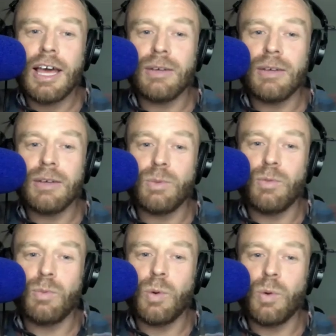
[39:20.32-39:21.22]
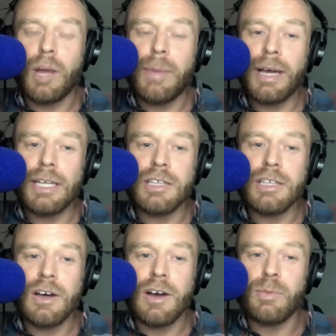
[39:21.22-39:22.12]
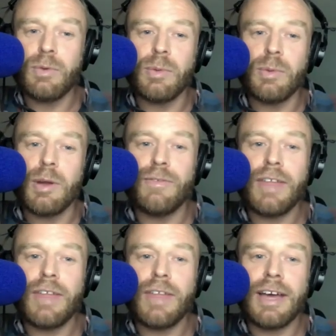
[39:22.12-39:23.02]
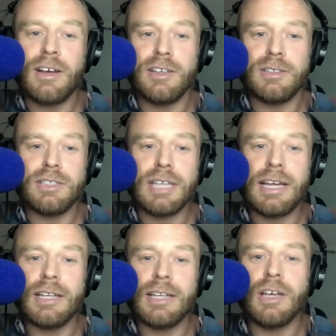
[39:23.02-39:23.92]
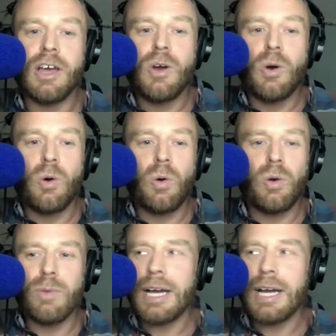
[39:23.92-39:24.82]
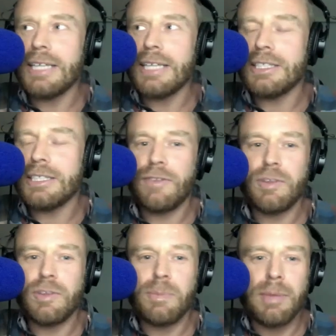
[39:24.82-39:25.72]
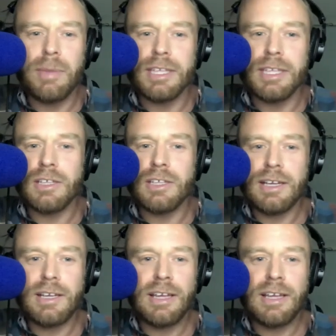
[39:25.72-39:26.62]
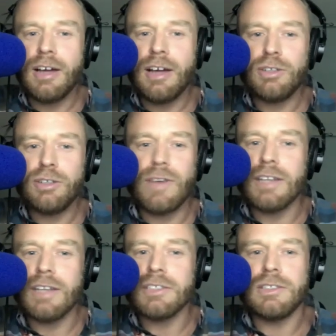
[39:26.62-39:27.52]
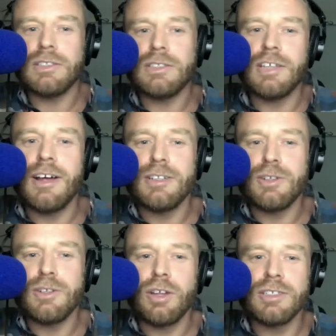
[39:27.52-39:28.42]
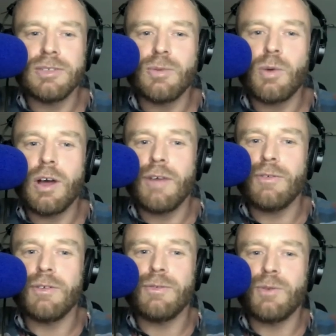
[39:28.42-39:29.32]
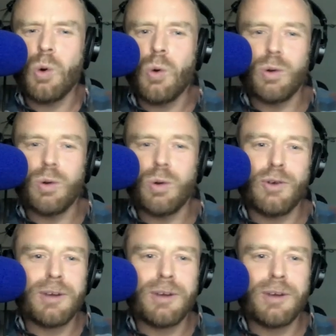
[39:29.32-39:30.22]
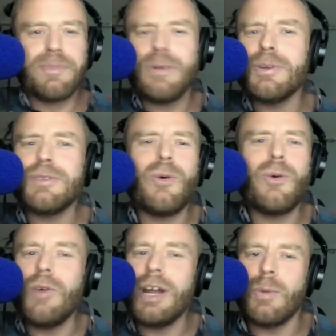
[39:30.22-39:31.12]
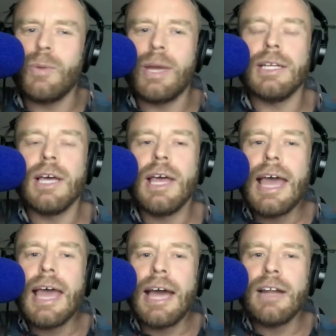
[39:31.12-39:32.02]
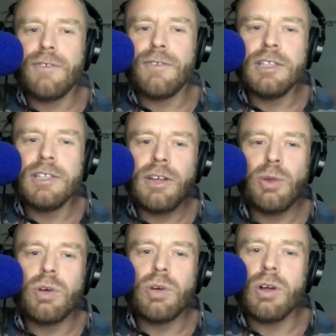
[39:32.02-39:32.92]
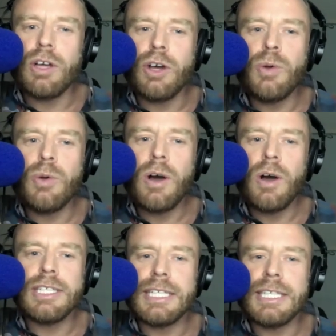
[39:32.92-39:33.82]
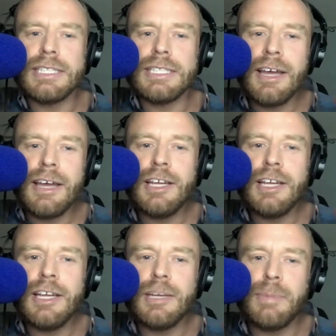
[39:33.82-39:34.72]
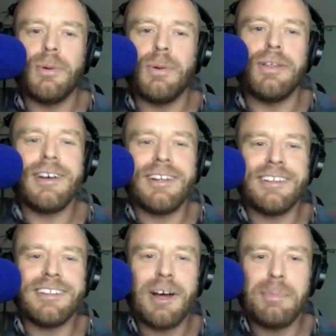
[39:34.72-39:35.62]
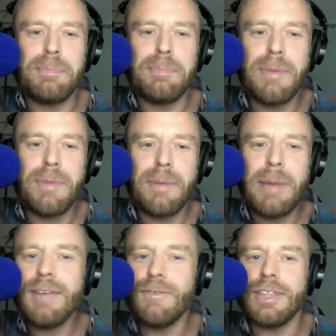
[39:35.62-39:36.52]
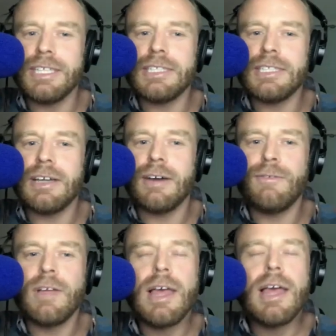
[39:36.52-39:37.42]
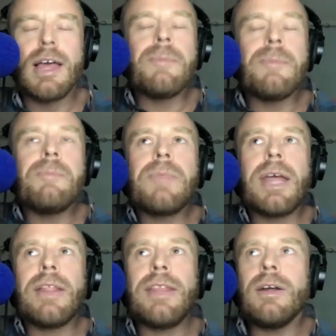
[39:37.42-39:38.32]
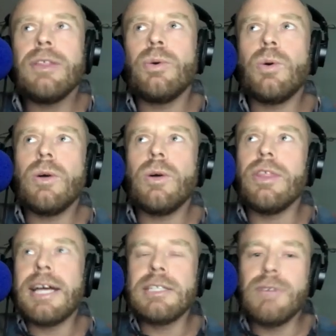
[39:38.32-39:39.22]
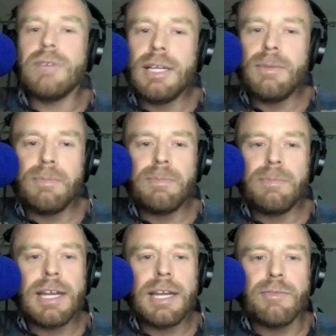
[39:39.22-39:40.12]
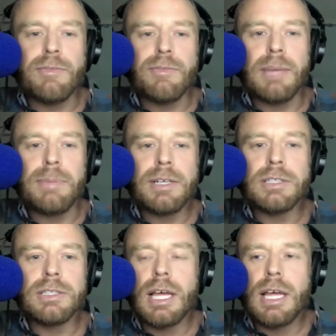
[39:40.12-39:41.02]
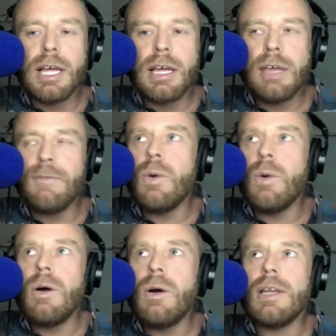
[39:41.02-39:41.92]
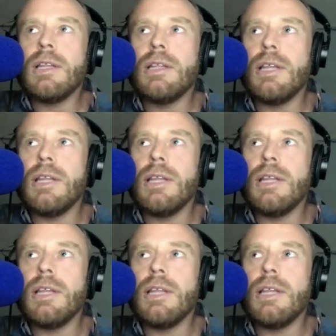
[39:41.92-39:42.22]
and we'll go back in time and we'll remove that curse. Or in one case, you have to buy me this like $100,000 worth of quartz rock. It was all really weird. And at first I thought, God, who are these insane people that are paying for this stuff? And then I thought, that's really mean of me, because if you are in